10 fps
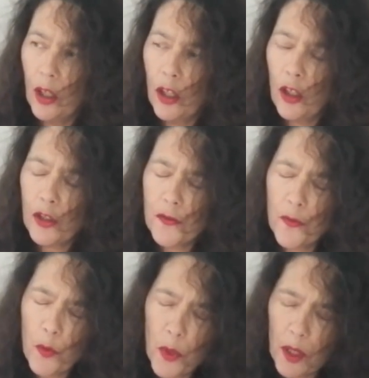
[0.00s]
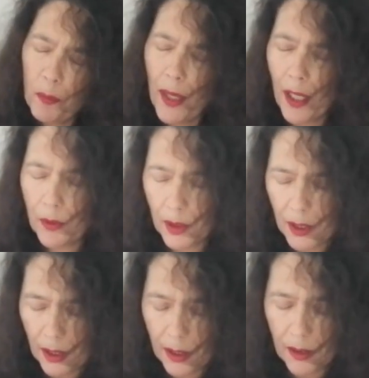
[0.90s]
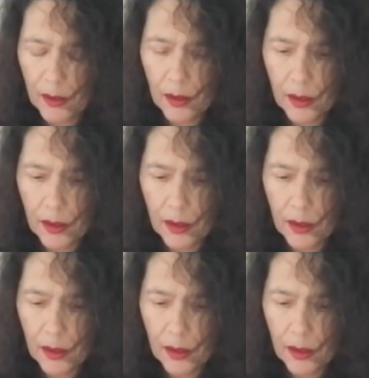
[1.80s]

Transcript: lot of willpower here.